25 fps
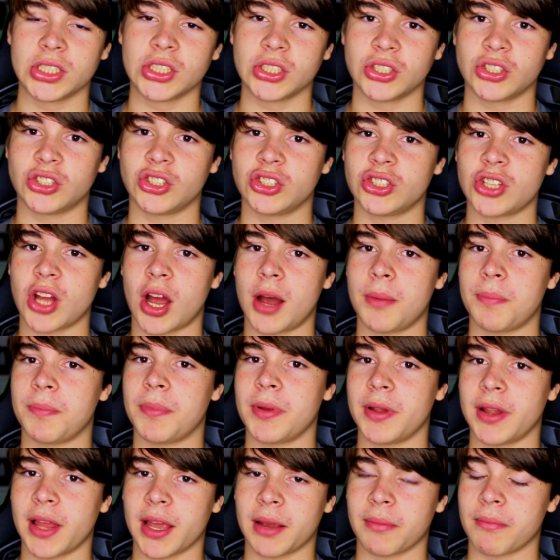
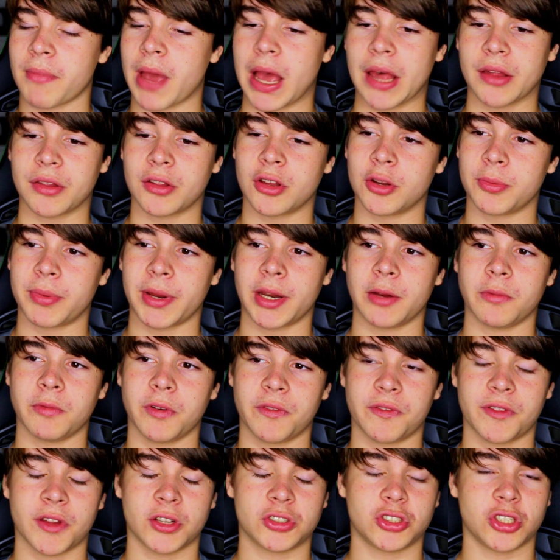stop like masturbating with
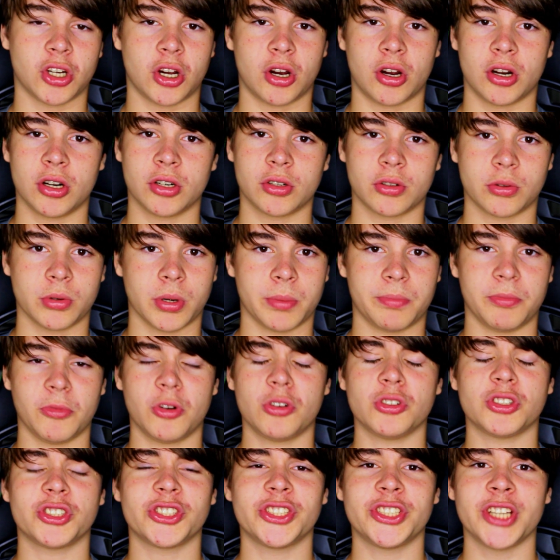such a hard grip.
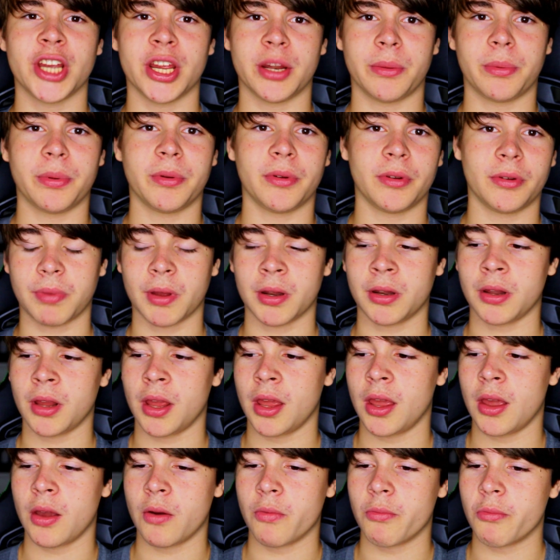No shit, but
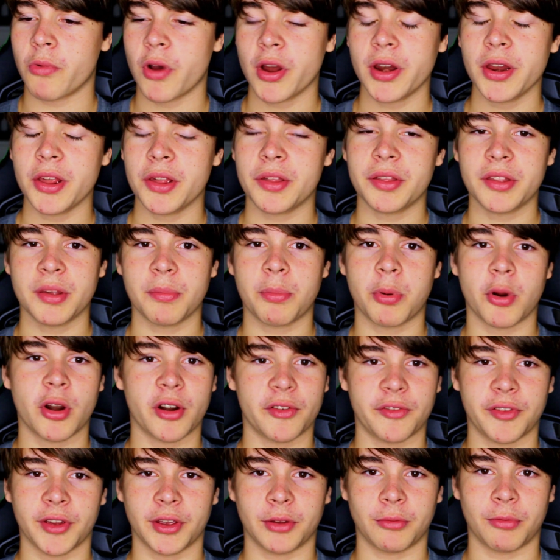what is the
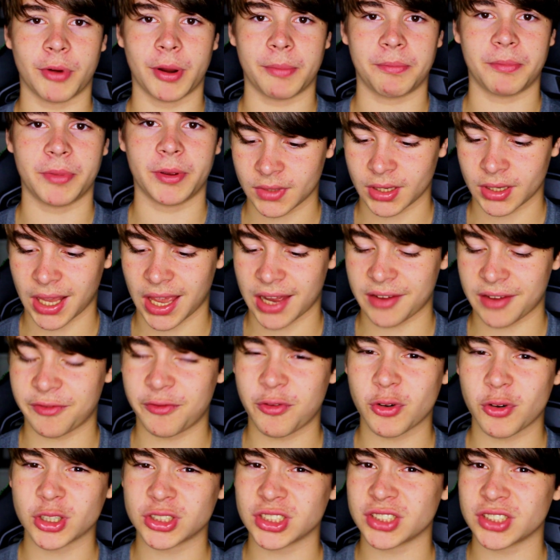perfect grip? At
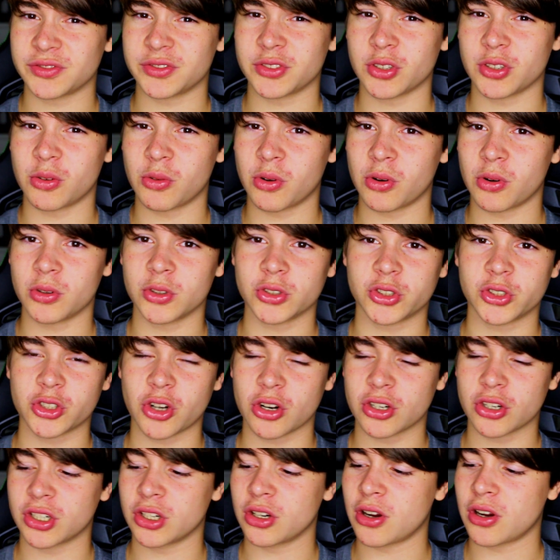first, if you're
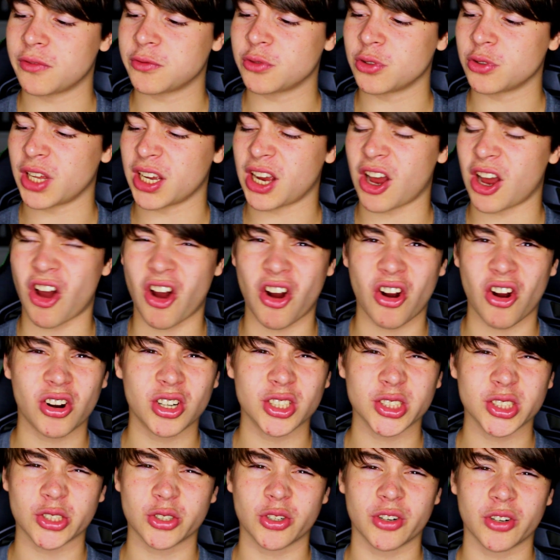jerking off to like
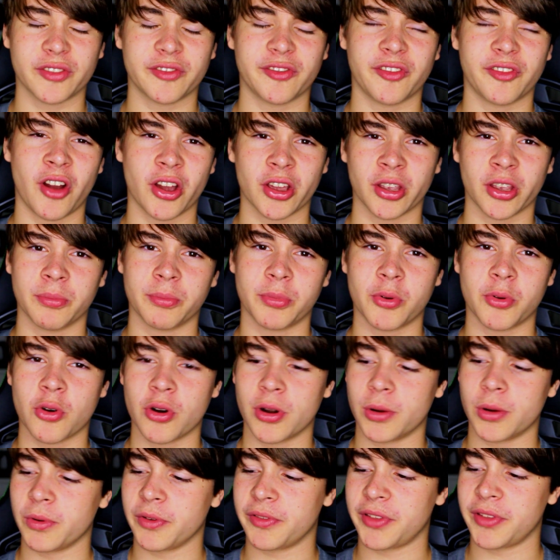hardcore fucking
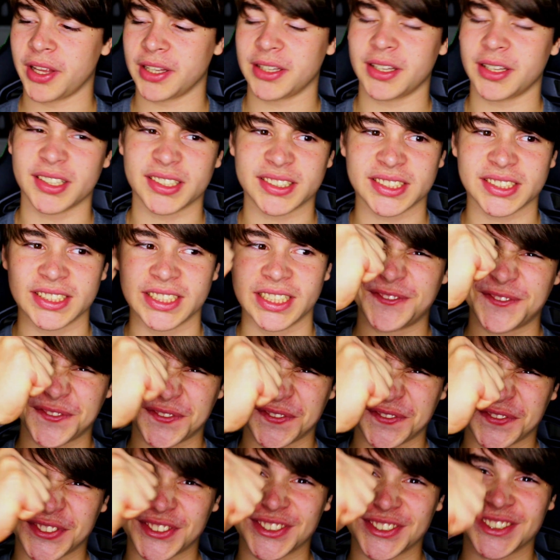porn with like this
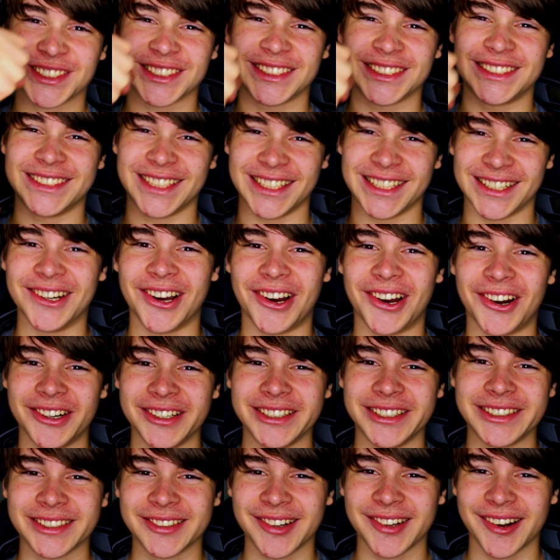fucking like
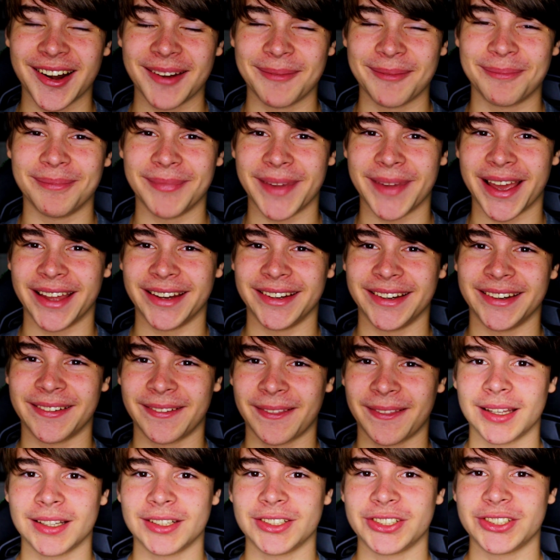hard grip, man,
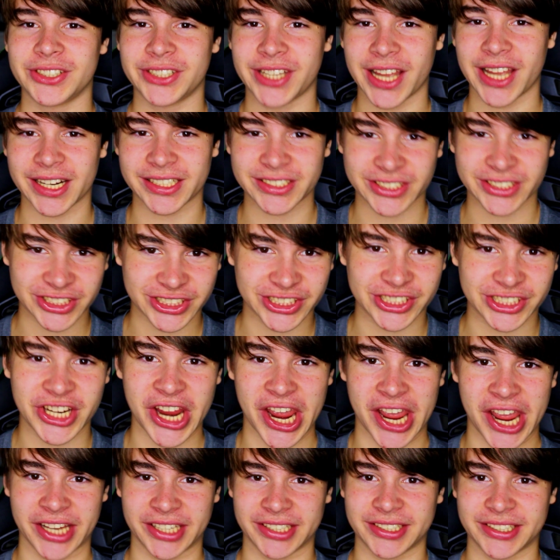that's
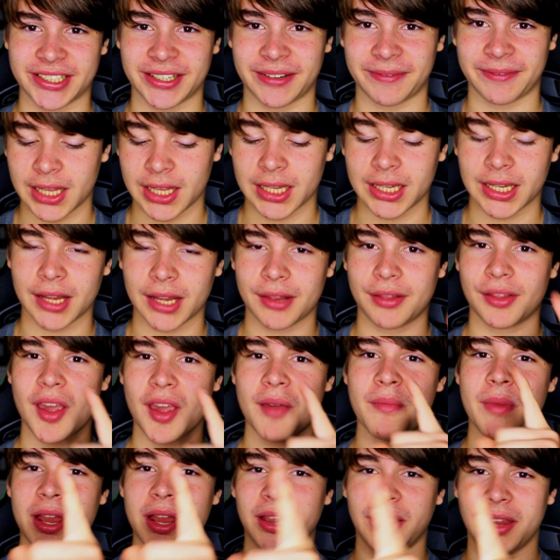shit. Let's say
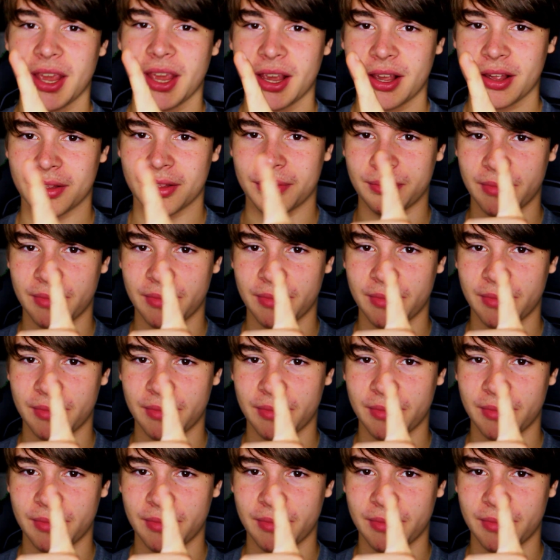my finger